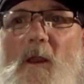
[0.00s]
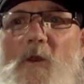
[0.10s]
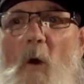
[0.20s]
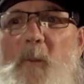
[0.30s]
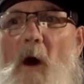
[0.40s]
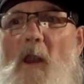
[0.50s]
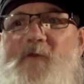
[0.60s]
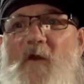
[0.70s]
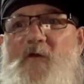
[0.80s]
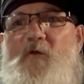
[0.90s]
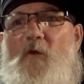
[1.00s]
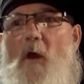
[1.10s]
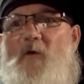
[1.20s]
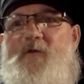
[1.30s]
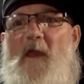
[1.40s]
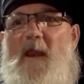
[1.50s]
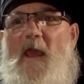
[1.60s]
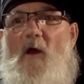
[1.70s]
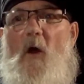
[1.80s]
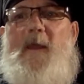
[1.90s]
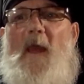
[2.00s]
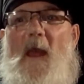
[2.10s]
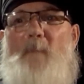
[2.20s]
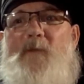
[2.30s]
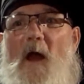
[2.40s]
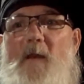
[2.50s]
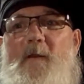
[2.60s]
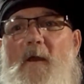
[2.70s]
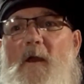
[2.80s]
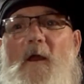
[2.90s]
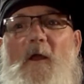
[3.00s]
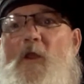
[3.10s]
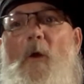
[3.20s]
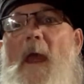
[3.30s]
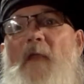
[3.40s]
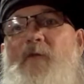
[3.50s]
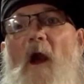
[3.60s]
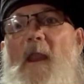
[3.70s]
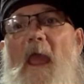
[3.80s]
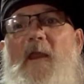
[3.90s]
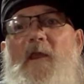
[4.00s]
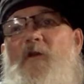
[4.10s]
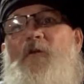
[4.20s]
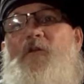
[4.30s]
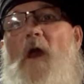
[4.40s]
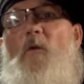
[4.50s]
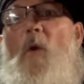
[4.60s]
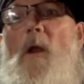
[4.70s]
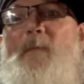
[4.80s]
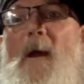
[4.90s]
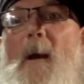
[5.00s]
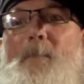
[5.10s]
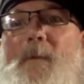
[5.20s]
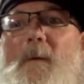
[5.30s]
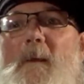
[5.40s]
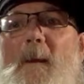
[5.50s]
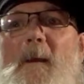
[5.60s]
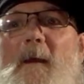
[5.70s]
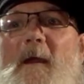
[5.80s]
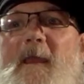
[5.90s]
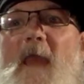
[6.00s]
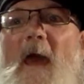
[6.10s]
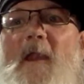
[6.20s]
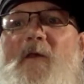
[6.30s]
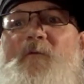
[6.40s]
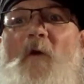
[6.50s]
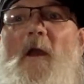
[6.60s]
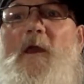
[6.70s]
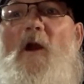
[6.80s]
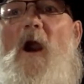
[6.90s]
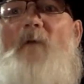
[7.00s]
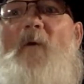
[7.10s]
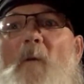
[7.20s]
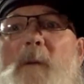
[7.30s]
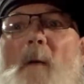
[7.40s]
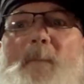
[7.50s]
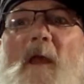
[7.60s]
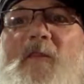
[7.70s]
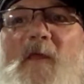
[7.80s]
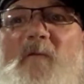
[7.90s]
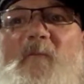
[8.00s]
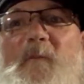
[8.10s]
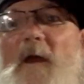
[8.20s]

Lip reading: No politics. Trudeau's an idiot. Okay, I'm done. You ain't done, Andy. You're just getting warmed up. Canada's fucking awful. Pepe thief.